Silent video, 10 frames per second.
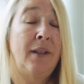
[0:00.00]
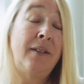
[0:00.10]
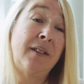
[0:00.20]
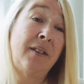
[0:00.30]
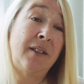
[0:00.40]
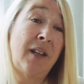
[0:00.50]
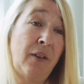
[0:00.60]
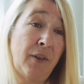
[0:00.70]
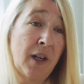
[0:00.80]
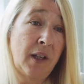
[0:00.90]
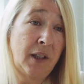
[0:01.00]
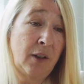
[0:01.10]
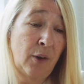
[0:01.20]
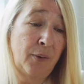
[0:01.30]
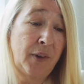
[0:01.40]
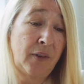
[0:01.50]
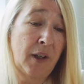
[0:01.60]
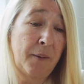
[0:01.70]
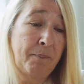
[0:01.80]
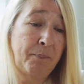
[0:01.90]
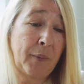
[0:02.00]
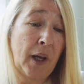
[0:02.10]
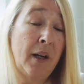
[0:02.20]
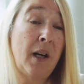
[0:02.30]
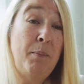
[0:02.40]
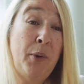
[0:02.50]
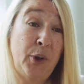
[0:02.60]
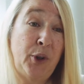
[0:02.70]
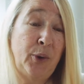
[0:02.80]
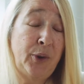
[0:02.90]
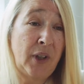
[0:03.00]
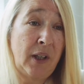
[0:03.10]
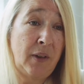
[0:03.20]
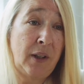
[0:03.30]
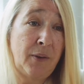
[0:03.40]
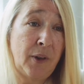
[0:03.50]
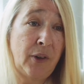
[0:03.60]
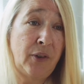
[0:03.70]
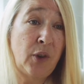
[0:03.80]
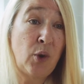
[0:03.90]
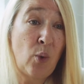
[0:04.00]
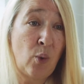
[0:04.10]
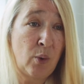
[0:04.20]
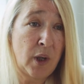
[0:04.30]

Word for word: is as a safeguarding officer, and I put your safety first at all